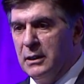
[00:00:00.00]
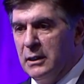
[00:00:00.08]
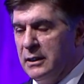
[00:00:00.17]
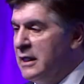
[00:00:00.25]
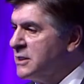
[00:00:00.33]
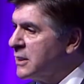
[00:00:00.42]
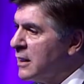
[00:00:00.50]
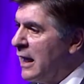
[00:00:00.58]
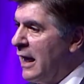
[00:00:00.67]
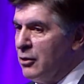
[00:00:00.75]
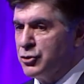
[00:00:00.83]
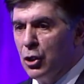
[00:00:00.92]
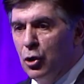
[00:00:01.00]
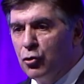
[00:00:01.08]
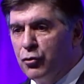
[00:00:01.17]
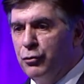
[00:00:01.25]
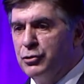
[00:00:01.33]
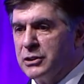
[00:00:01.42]
This allows
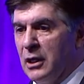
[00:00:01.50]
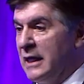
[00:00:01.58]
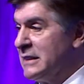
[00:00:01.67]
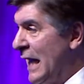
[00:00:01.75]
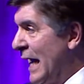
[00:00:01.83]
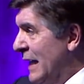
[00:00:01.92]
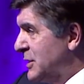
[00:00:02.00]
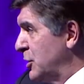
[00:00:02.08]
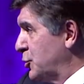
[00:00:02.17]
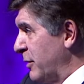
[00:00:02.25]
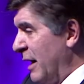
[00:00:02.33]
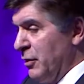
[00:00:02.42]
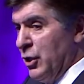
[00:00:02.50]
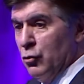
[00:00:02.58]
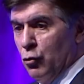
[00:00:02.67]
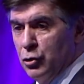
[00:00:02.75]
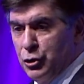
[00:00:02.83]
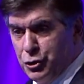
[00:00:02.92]
cruise lines, as they're traveling
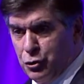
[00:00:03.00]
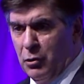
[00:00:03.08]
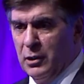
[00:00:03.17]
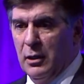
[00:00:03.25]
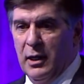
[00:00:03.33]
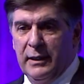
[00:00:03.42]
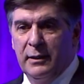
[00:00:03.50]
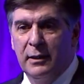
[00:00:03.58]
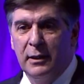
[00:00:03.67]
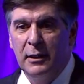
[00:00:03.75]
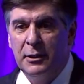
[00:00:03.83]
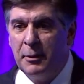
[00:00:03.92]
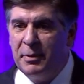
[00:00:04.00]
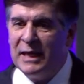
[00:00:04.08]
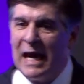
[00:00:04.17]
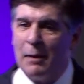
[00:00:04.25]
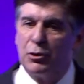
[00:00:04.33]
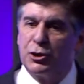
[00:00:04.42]
along the shoreline, to be
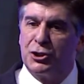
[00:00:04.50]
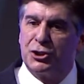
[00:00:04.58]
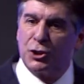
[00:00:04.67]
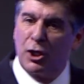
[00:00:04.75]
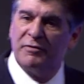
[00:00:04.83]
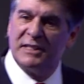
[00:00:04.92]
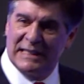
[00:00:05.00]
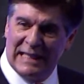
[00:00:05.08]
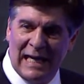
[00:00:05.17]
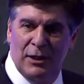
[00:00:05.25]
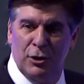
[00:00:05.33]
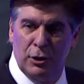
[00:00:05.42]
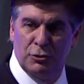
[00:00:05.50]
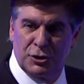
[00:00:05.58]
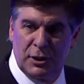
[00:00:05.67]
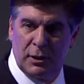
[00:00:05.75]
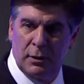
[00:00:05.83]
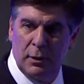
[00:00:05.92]
able to service the end
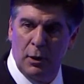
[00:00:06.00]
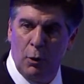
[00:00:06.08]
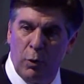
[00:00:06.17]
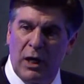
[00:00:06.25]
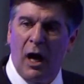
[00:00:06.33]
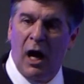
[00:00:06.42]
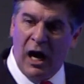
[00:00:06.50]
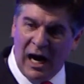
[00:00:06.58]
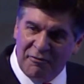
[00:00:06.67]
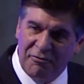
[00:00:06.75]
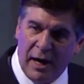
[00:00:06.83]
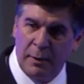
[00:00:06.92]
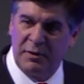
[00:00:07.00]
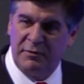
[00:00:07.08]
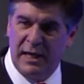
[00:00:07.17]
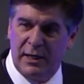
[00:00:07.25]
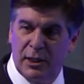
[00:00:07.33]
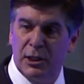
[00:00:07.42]
user with a high volume of data